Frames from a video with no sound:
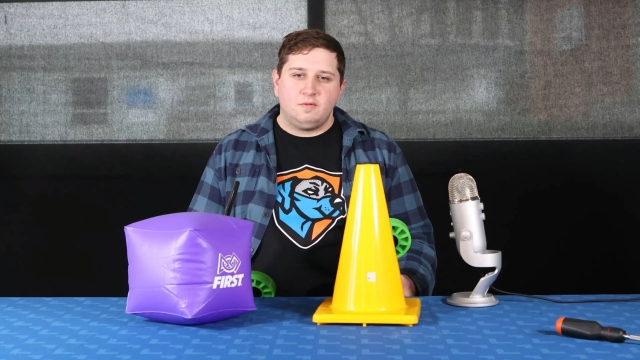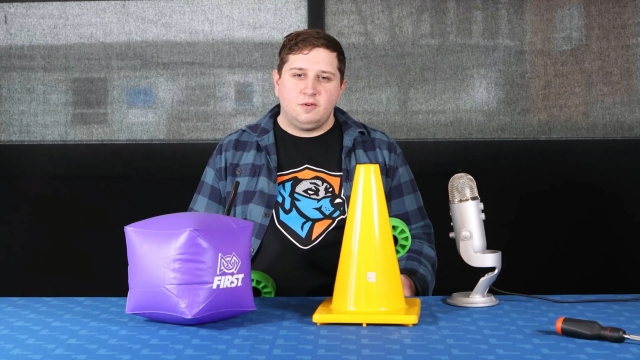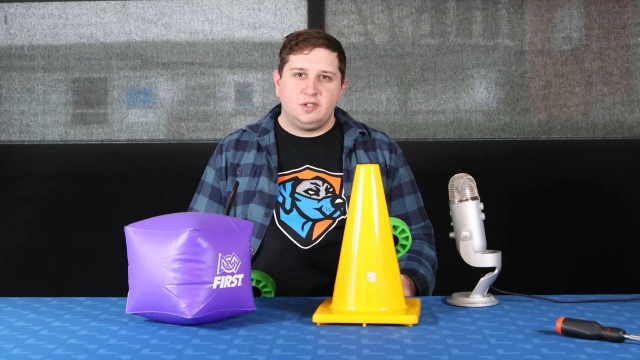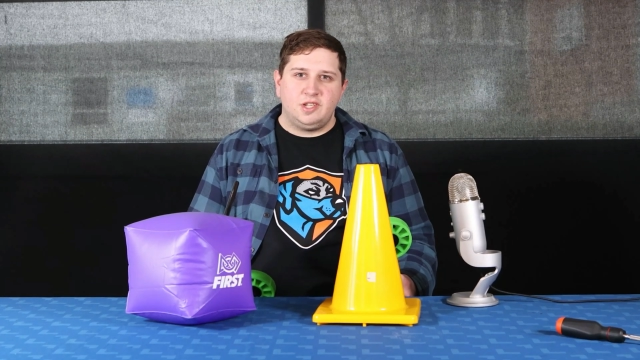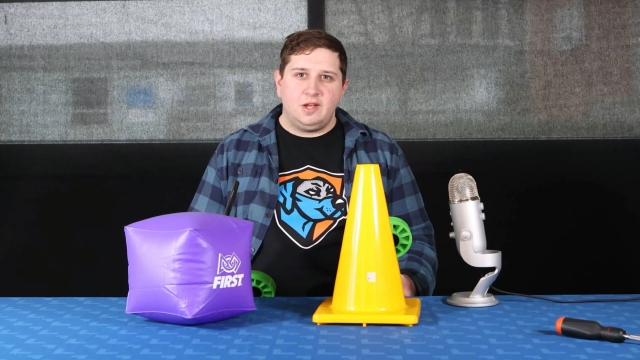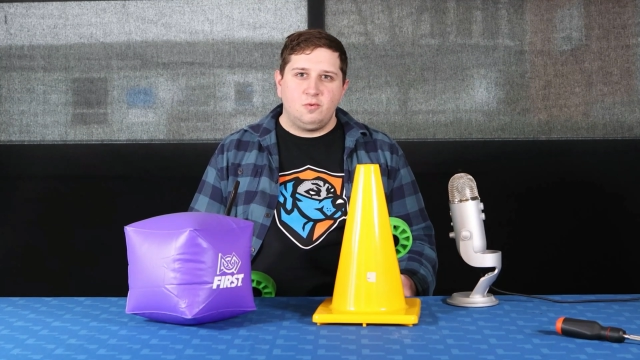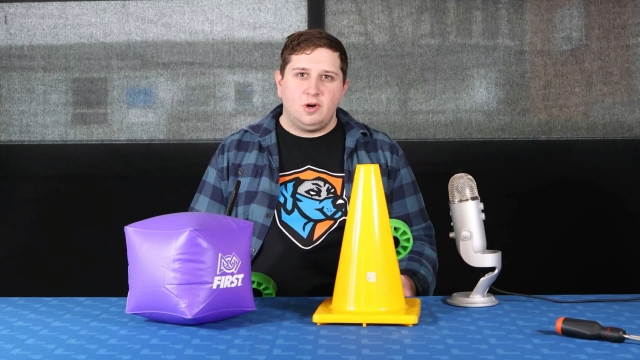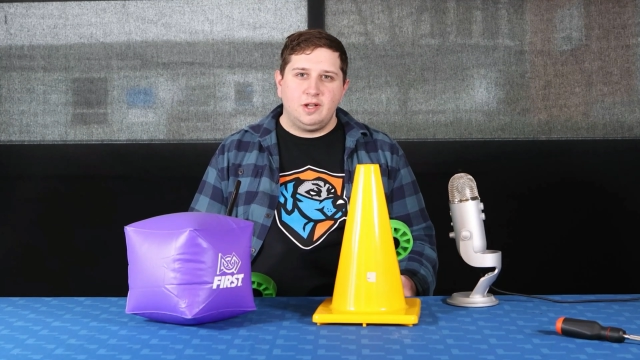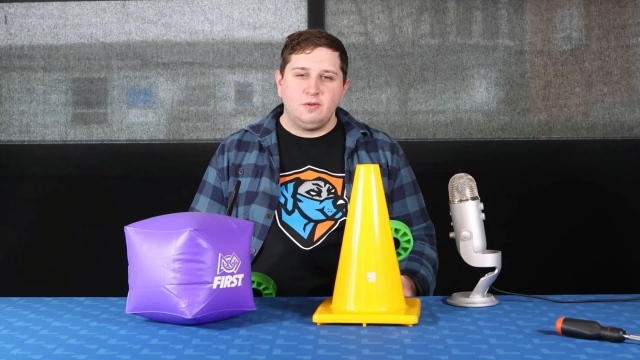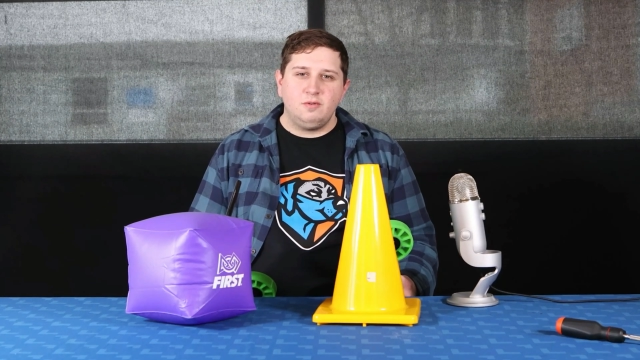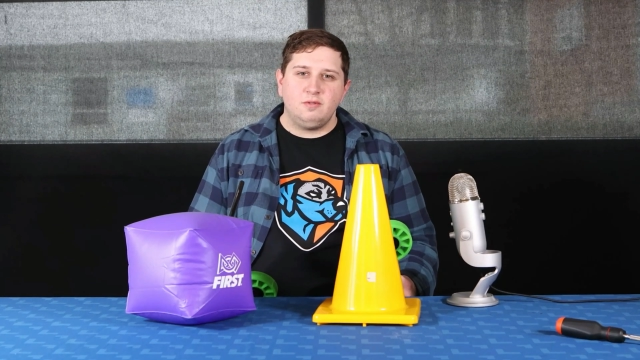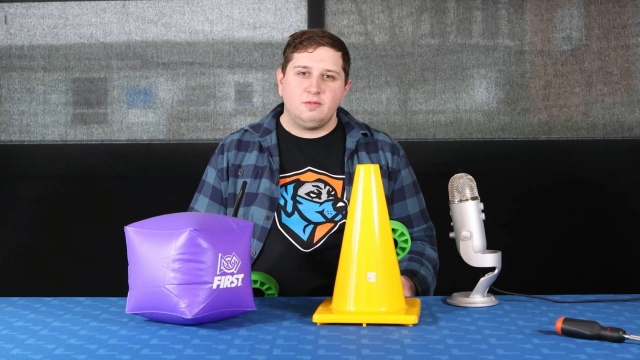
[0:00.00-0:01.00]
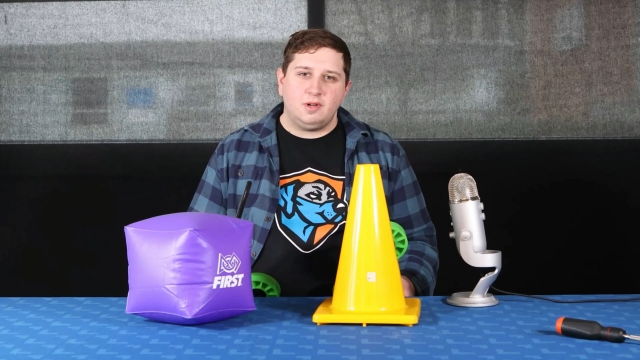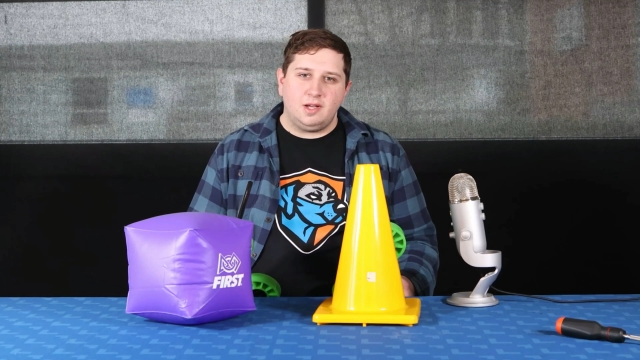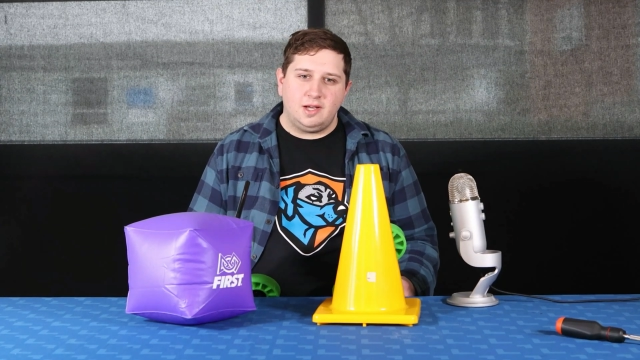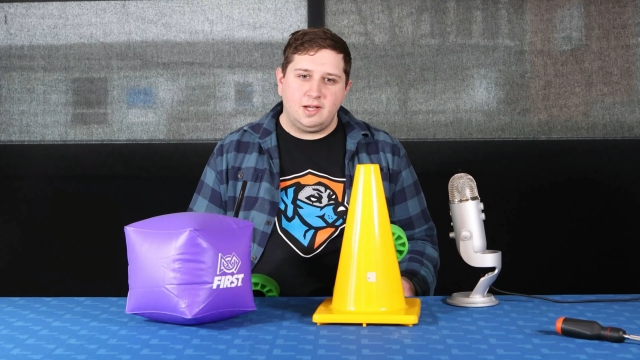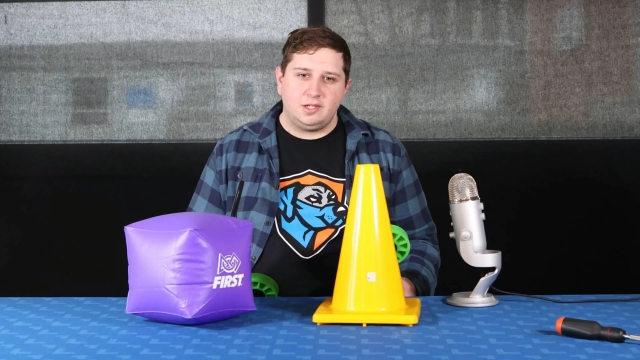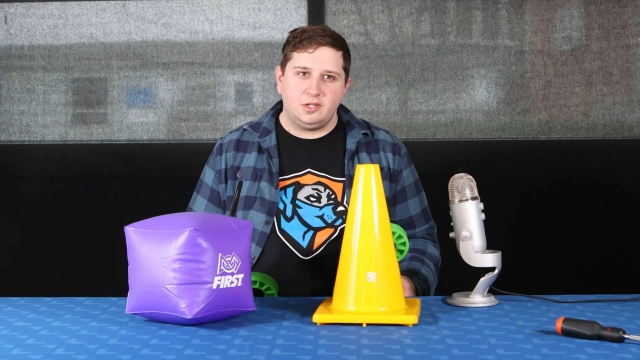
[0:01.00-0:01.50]
For day 1,
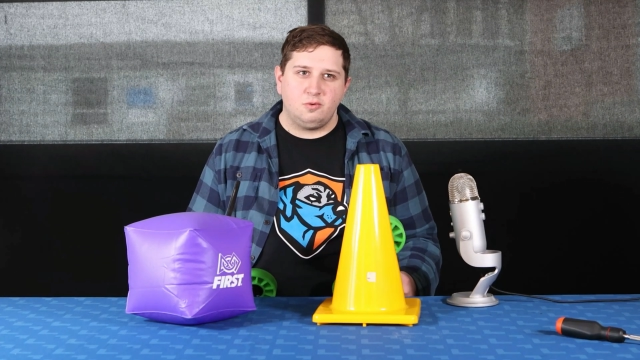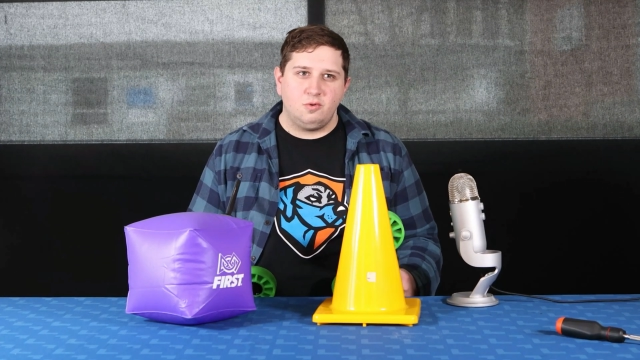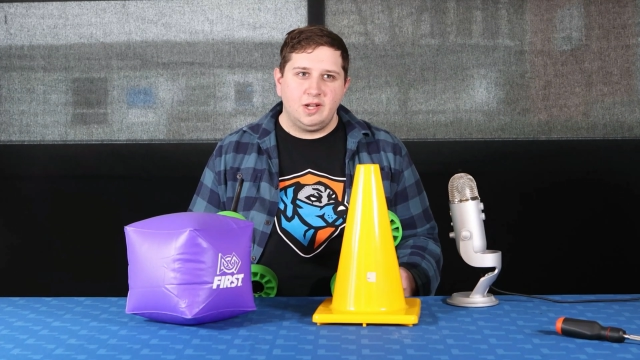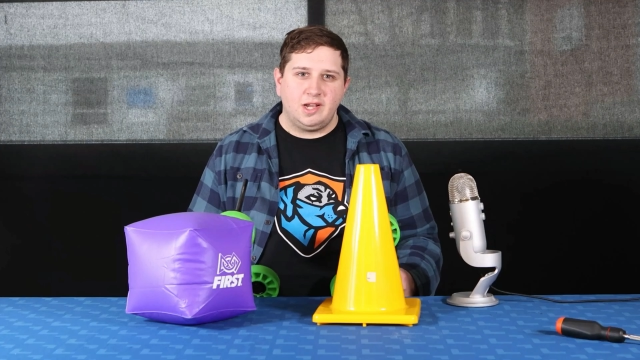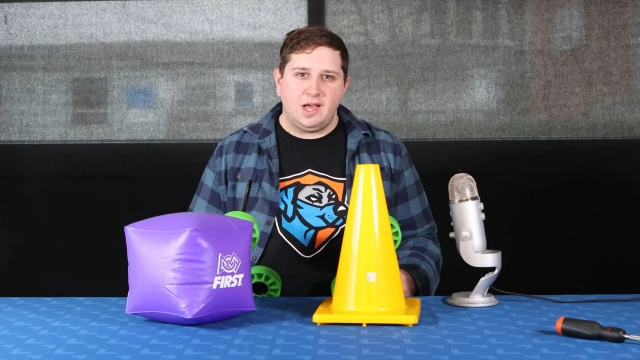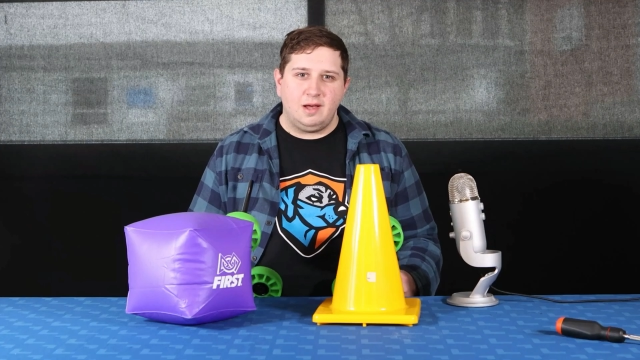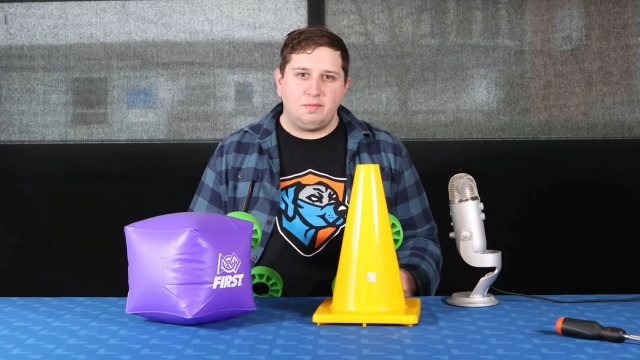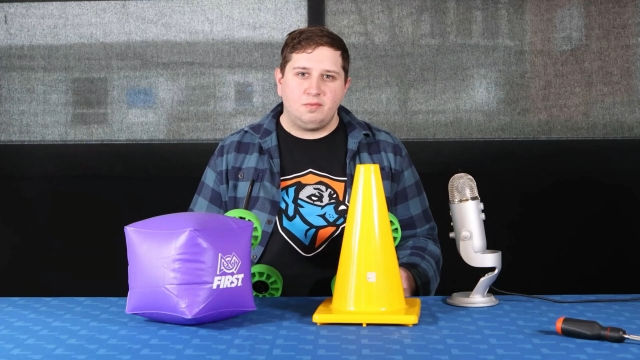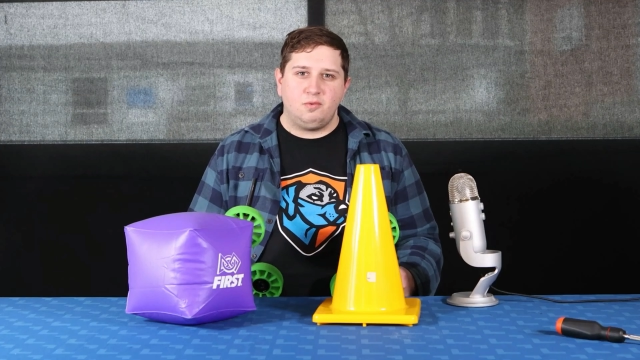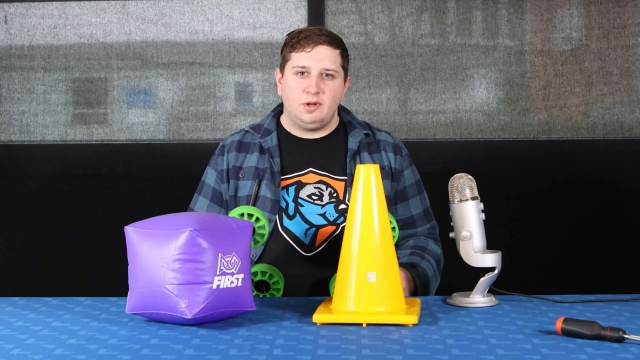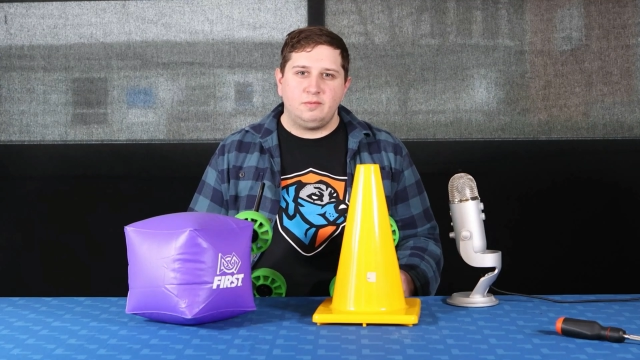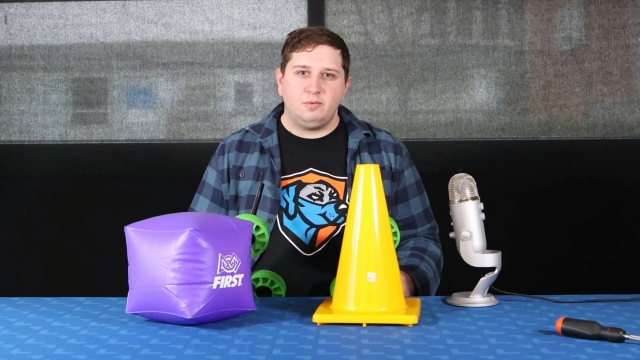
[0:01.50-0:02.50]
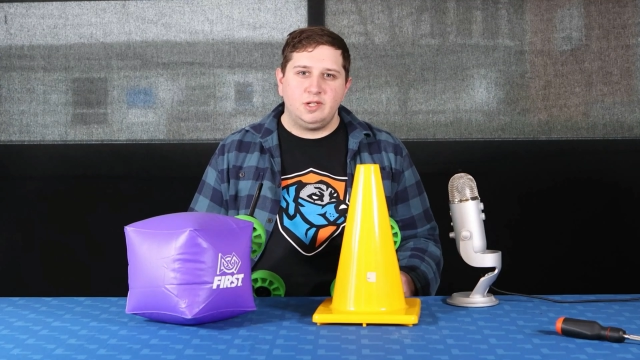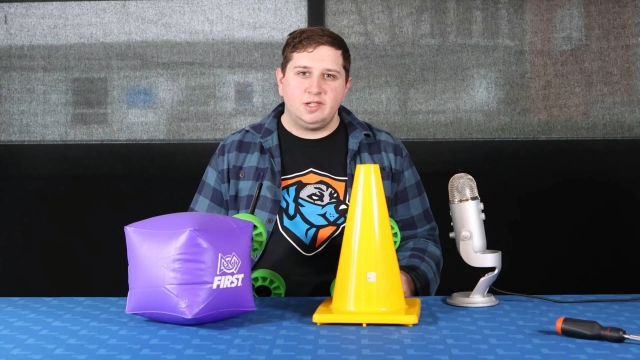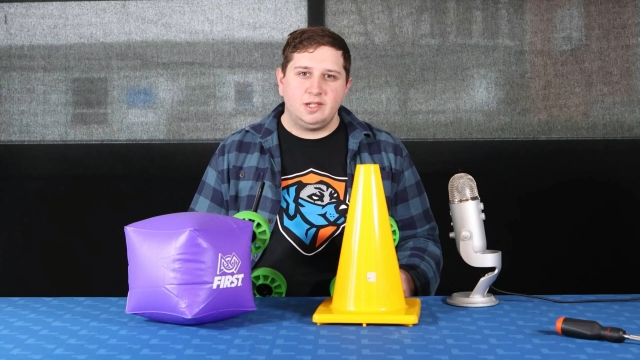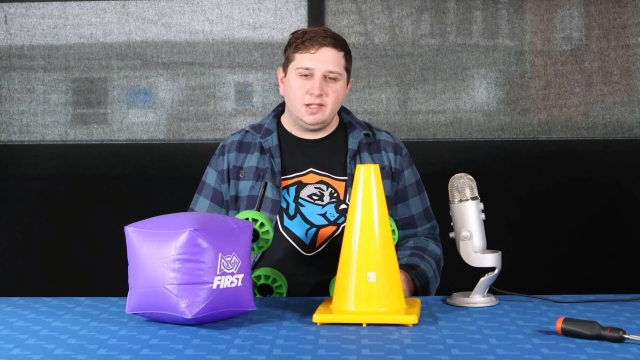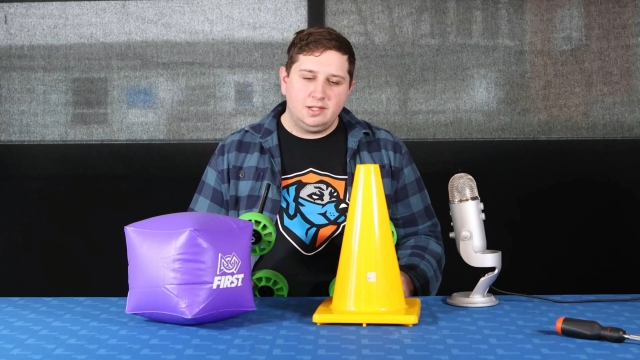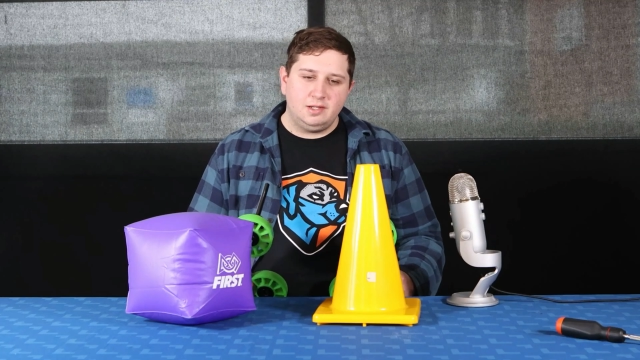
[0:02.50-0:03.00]
to recap what we
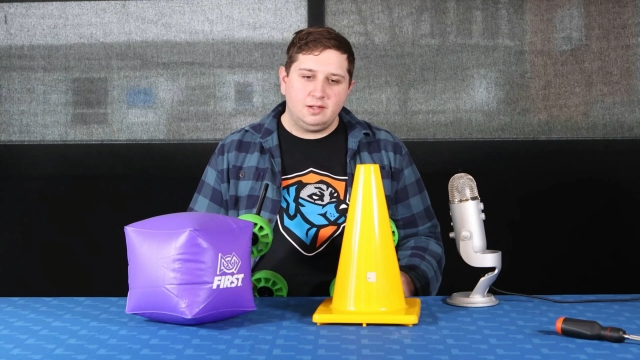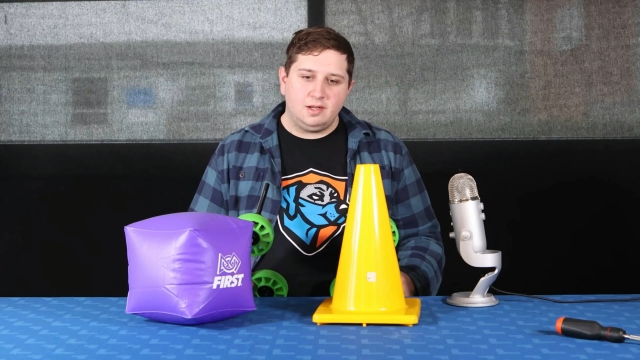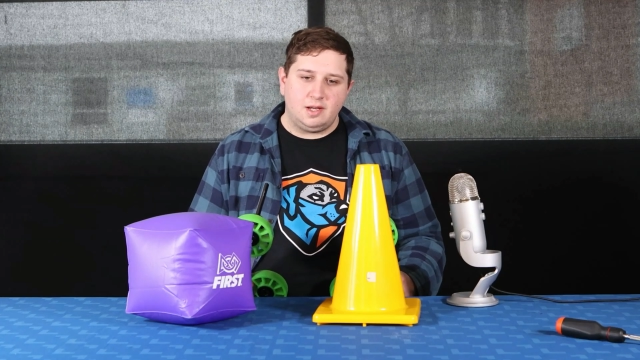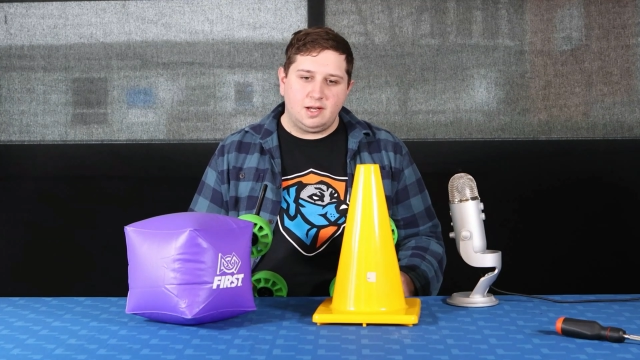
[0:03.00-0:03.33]
did,